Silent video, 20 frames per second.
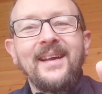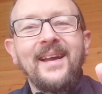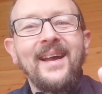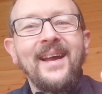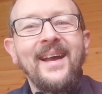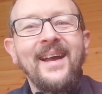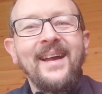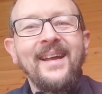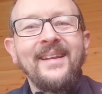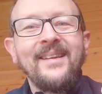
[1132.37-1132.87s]

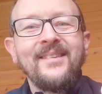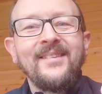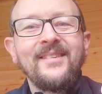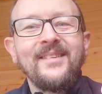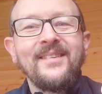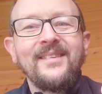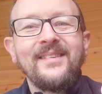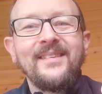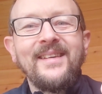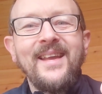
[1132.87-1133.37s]
and
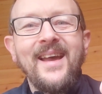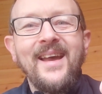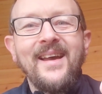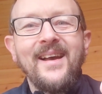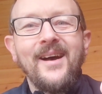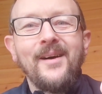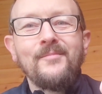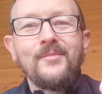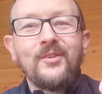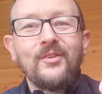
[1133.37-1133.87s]
yeah,
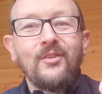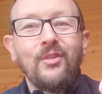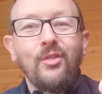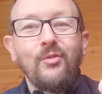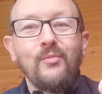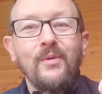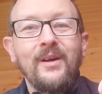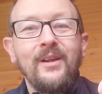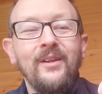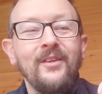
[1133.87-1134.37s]
I'm just
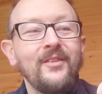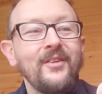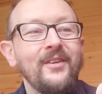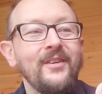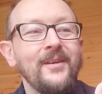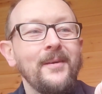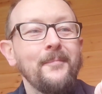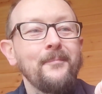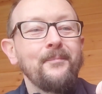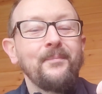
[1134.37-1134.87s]
thrilled
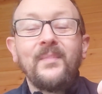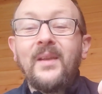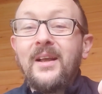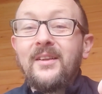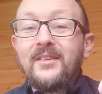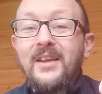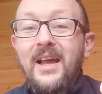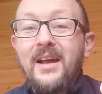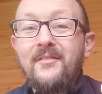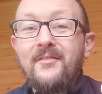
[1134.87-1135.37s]

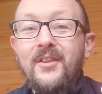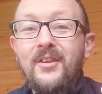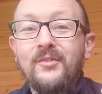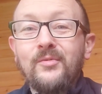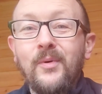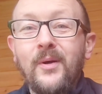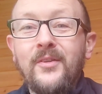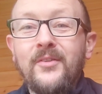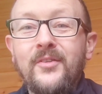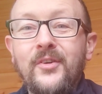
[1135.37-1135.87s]
to have this
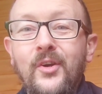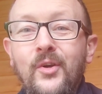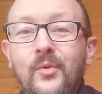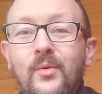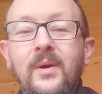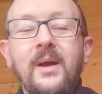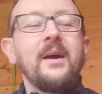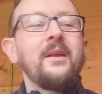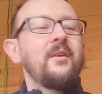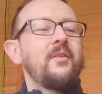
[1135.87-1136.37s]
one too.
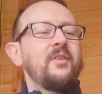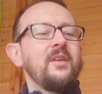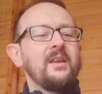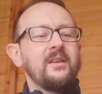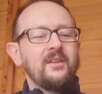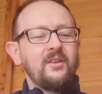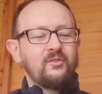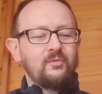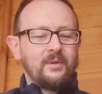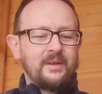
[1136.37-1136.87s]
And I think
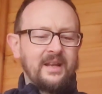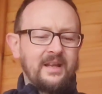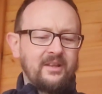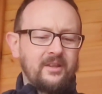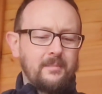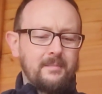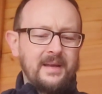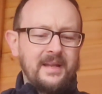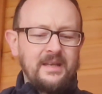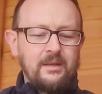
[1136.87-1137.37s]
this one had
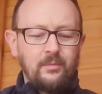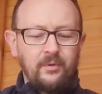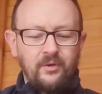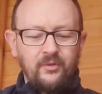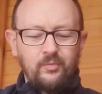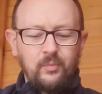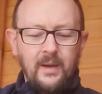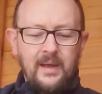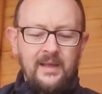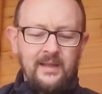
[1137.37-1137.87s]
the manual
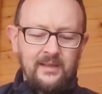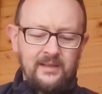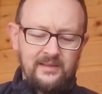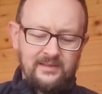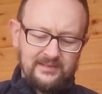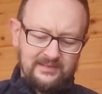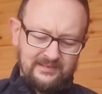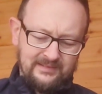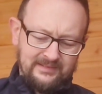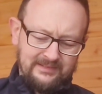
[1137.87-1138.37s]
as well,
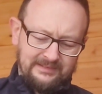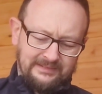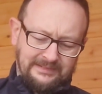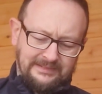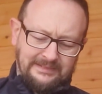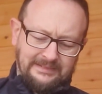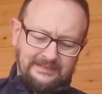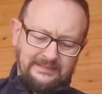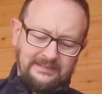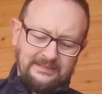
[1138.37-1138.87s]

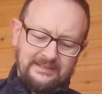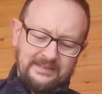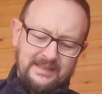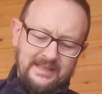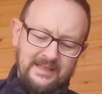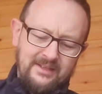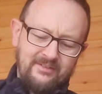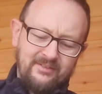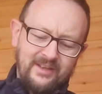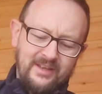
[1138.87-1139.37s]

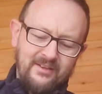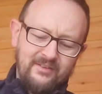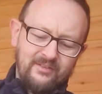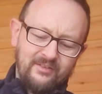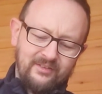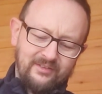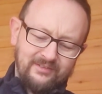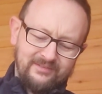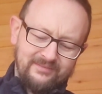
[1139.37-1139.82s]
he says.